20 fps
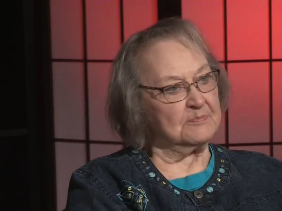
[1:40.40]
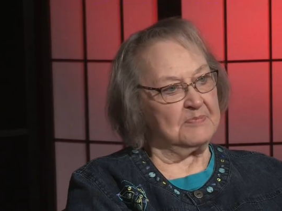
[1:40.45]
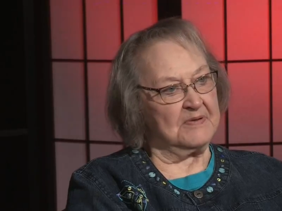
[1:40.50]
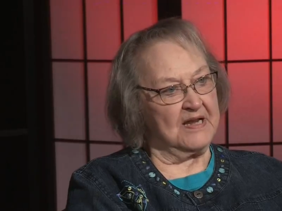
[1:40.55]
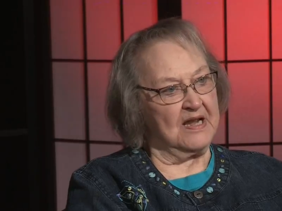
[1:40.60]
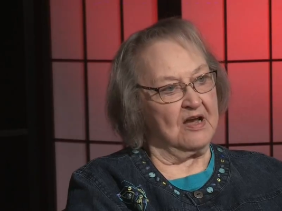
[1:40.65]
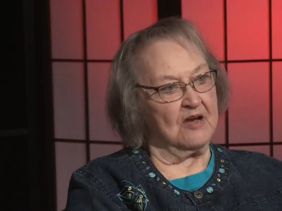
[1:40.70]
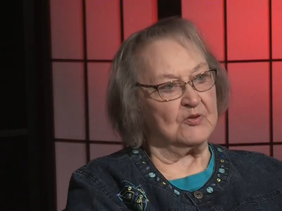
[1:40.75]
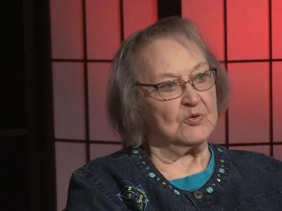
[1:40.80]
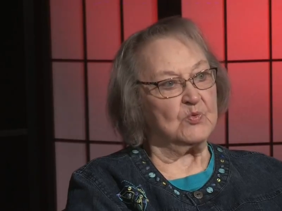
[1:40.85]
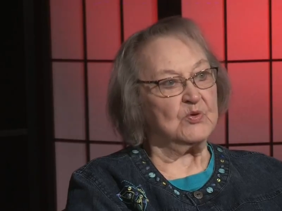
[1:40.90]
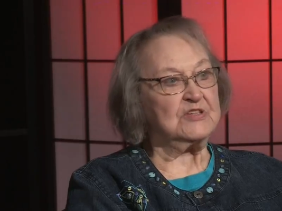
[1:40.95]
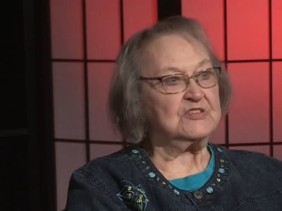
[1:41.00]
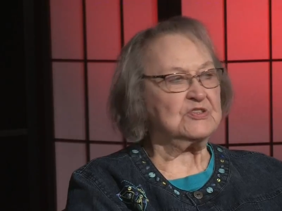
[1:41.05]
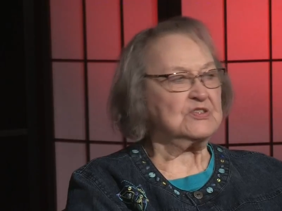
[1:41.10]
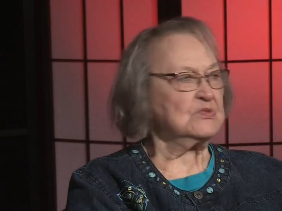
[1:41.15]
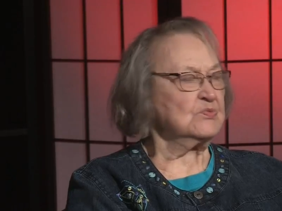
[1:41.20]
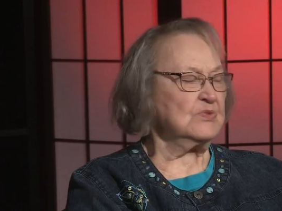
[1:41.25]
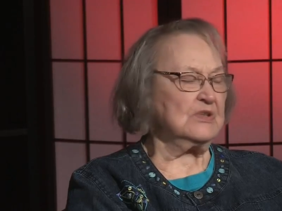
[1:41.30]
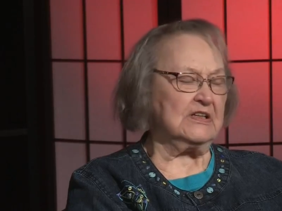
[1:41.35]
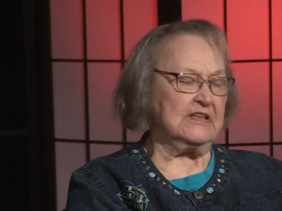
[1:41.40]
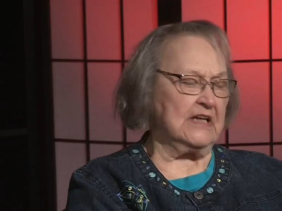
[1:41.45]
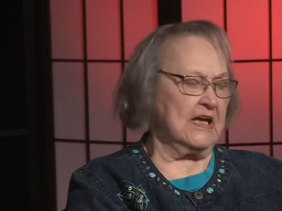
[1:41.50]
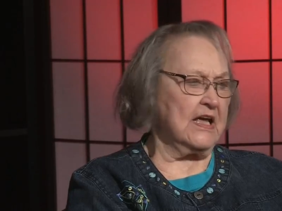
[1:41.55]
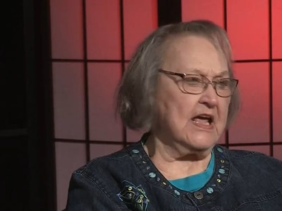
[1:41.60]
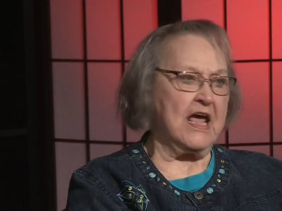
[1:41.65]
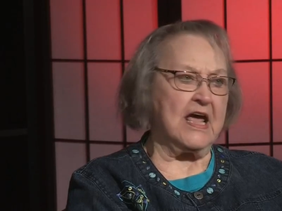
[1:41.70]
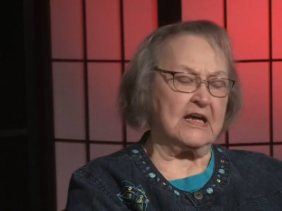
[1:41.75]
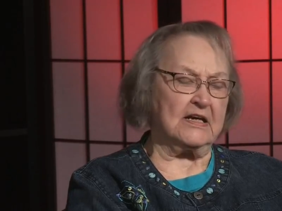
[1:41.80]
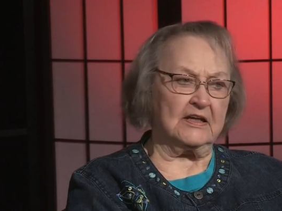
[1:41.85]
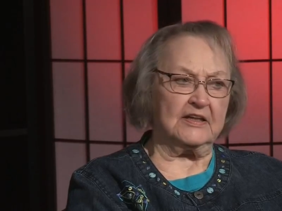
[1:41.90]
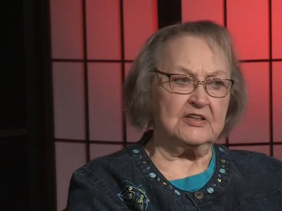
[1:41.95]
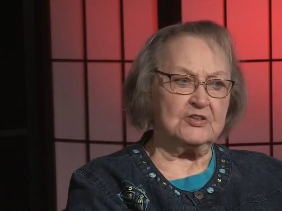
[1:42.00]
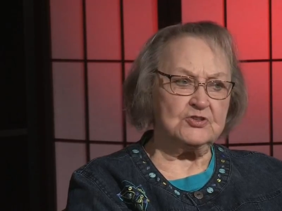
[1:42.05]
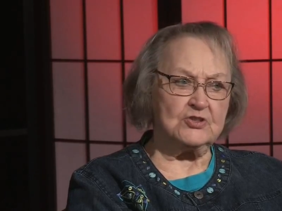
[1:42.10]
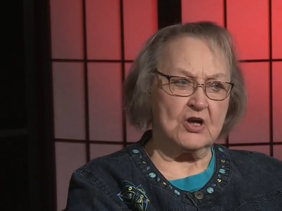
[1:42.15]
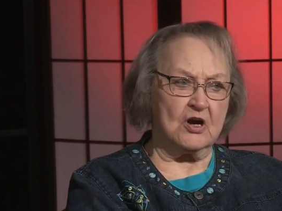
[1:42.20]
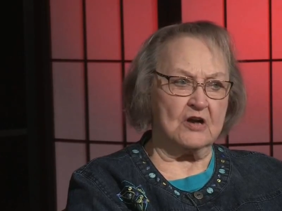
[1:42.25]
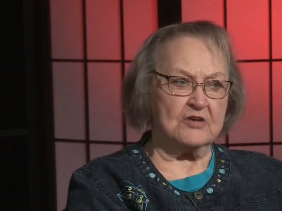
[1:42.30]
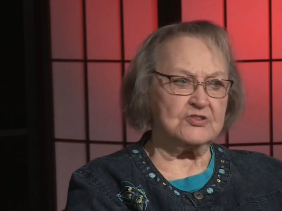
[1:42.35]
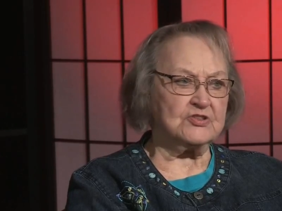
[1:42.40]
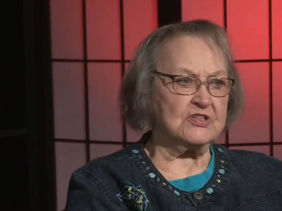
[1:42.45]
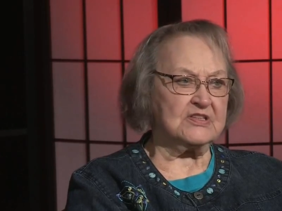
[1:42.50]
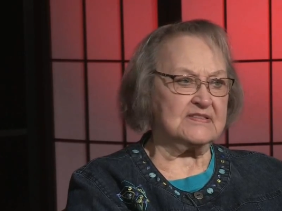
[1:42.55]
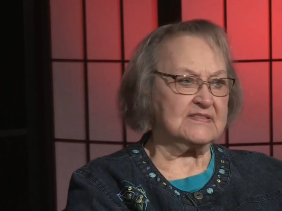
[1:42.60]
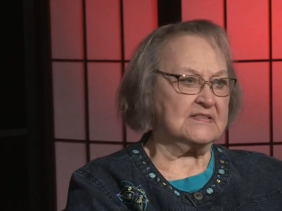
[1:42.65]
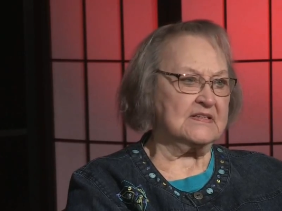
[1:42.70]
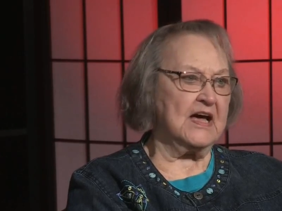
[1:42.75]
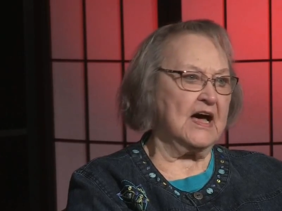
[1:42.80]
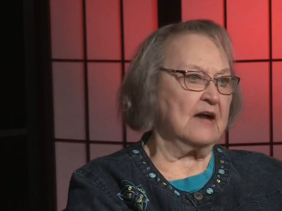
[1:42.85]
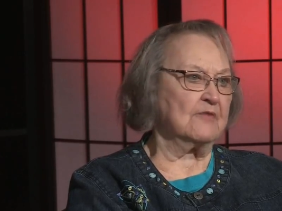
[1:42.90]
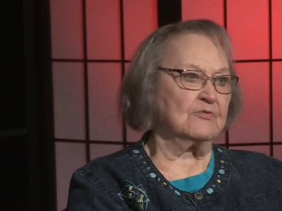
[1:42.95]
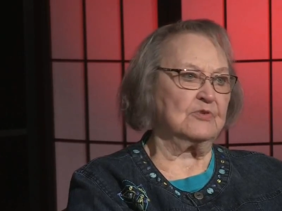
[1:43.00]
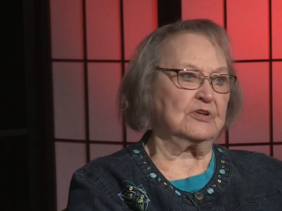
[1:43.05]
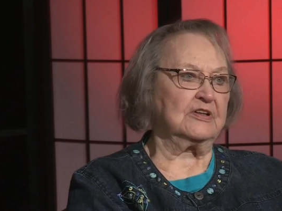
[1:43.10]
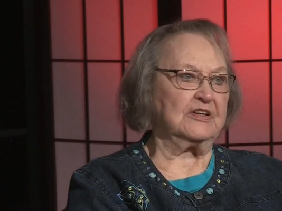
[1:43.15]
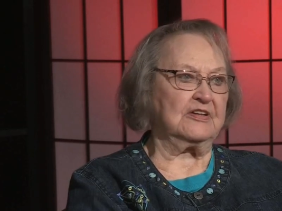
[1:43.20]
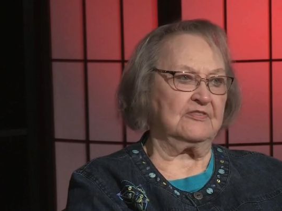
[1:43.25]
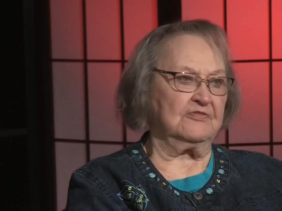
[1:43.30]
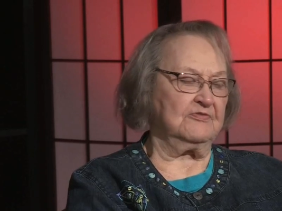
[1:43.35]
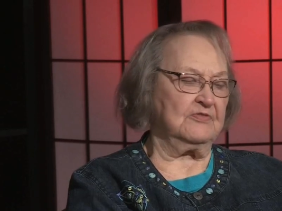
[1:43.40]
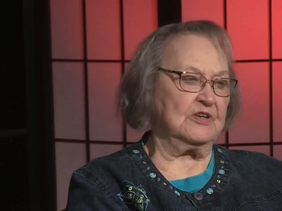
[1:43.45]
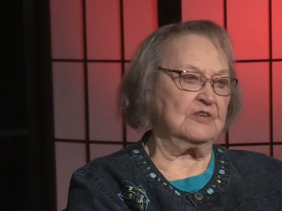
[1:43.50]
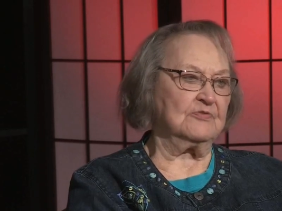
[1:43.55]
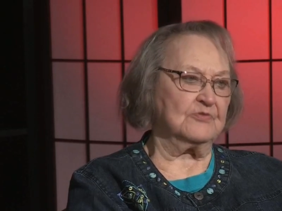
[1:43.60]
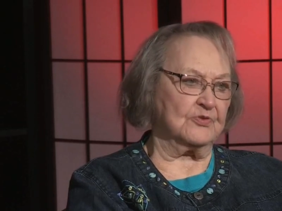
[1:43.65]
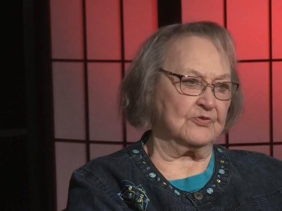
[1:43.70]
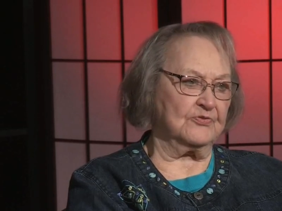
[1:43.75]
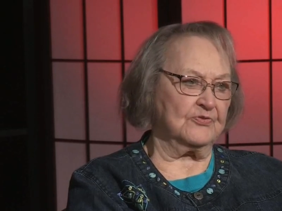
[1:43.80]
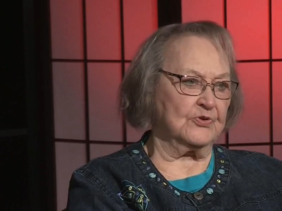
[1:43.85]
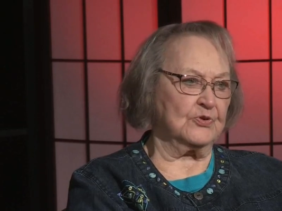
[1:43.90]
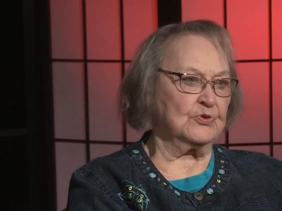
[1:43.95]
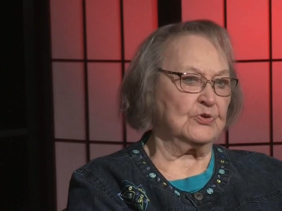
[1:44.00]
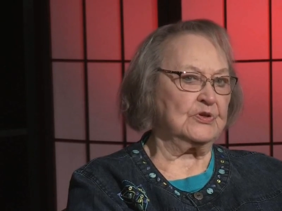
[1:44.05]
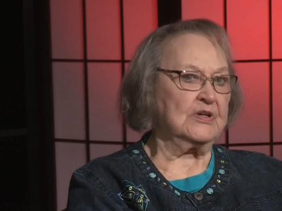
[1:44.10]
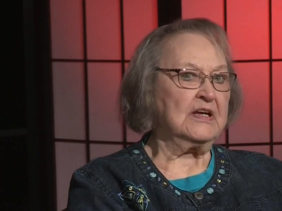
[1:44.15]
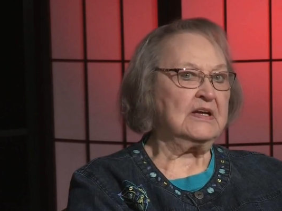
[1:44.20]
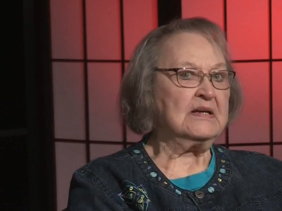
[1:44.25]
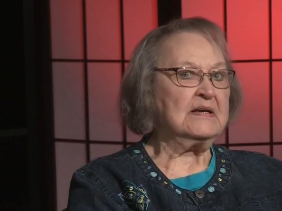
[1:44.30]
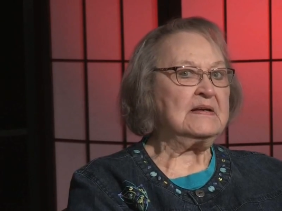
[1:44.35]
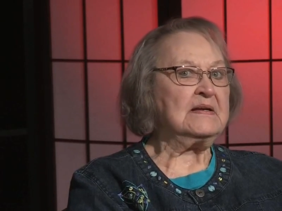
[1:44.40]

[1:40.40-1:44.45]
a pound, which is really a handling charge. It's not really a fee for food.